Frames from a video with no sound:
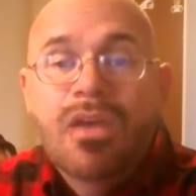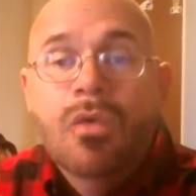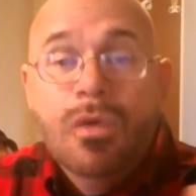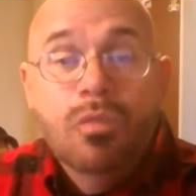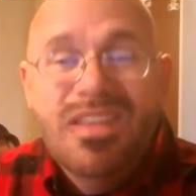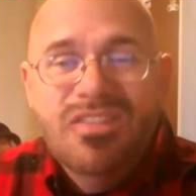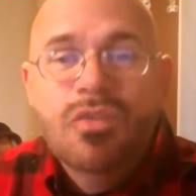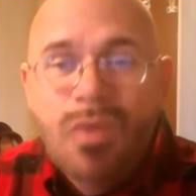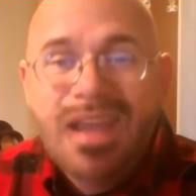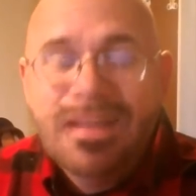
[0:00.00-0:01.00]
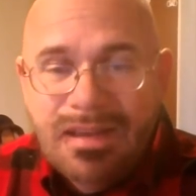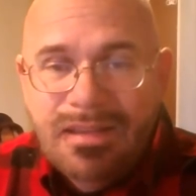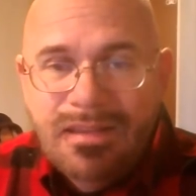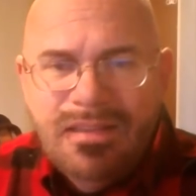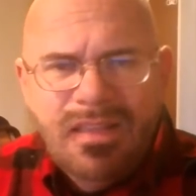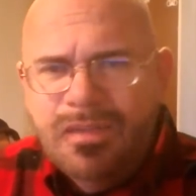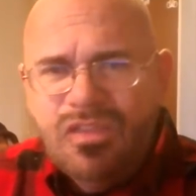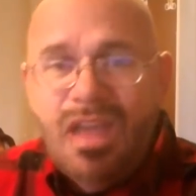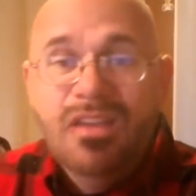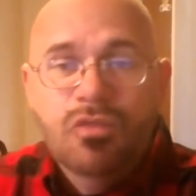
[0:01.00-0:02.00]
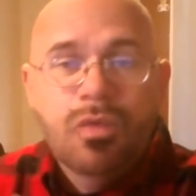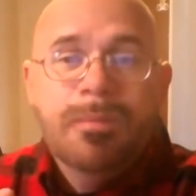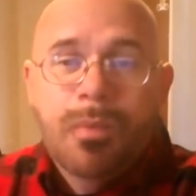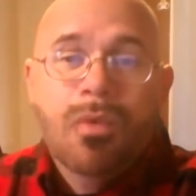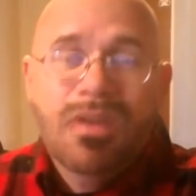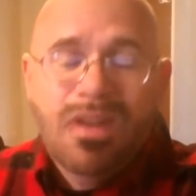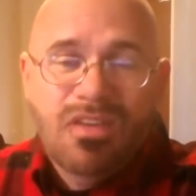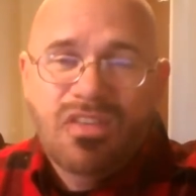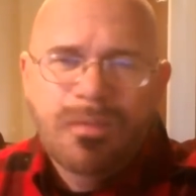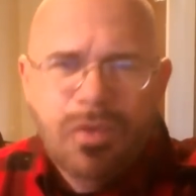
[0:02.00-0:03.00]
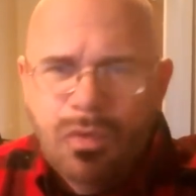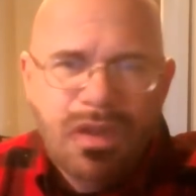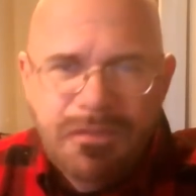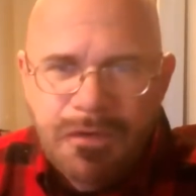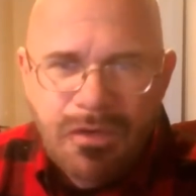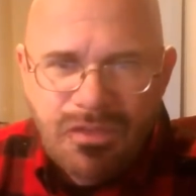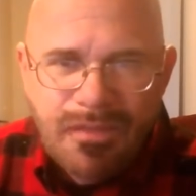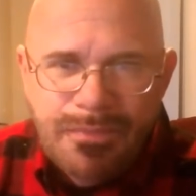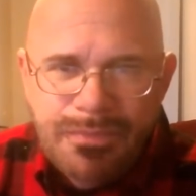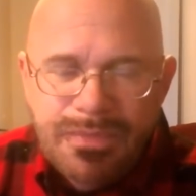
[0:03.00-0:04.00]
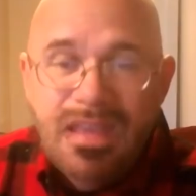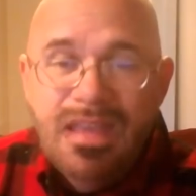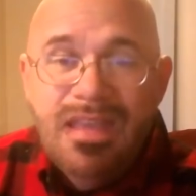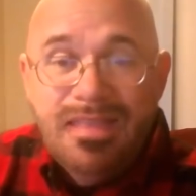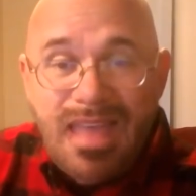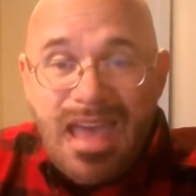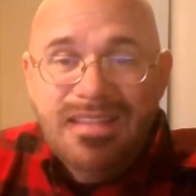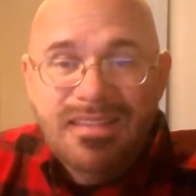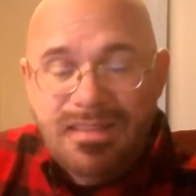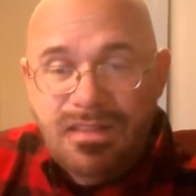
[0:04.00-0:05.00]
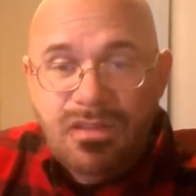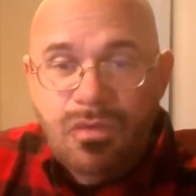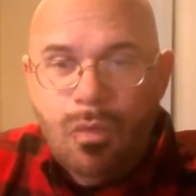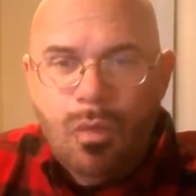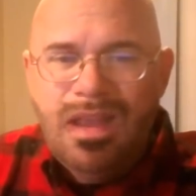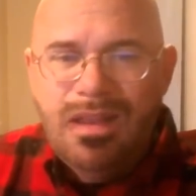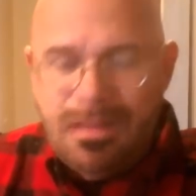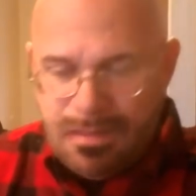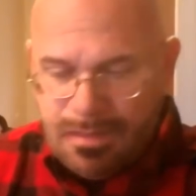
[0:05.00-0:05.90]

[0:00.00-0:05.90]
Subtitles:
or resurrected. See, the Son is reborn on December 21st. That's when